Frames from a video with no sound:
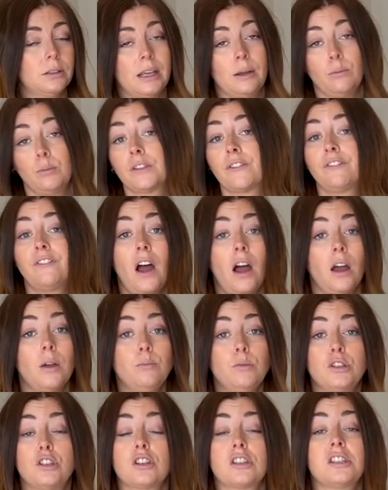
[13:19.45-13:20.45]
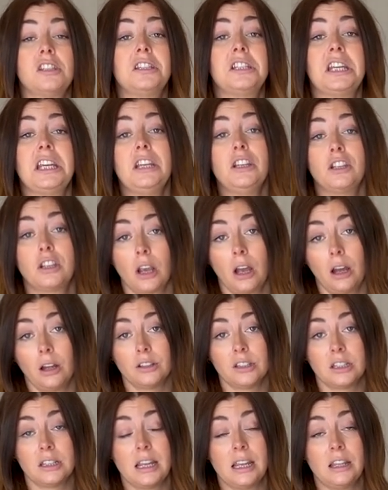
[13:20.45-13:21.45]
It was fine with just a t-shirt
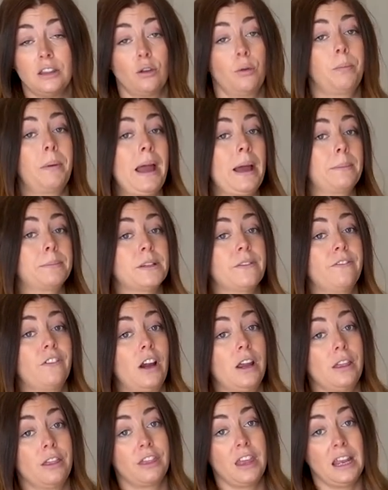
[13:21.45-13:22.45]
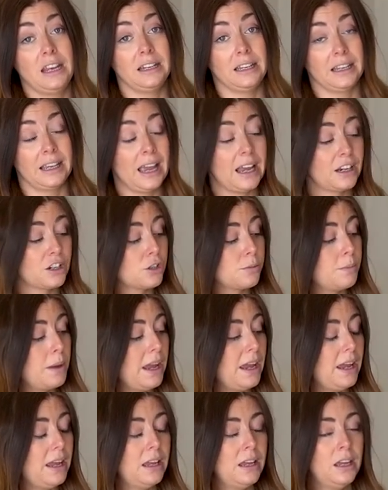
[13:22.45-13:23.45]
underneath or perhaps a very thin
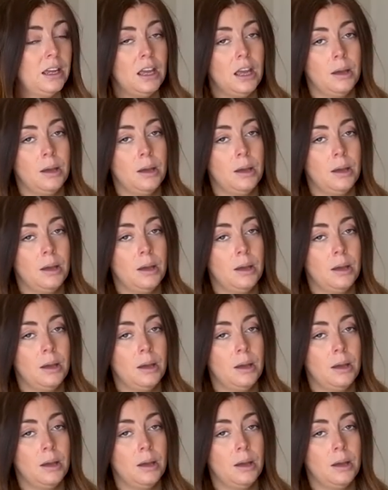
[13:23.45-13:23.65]
cashmere,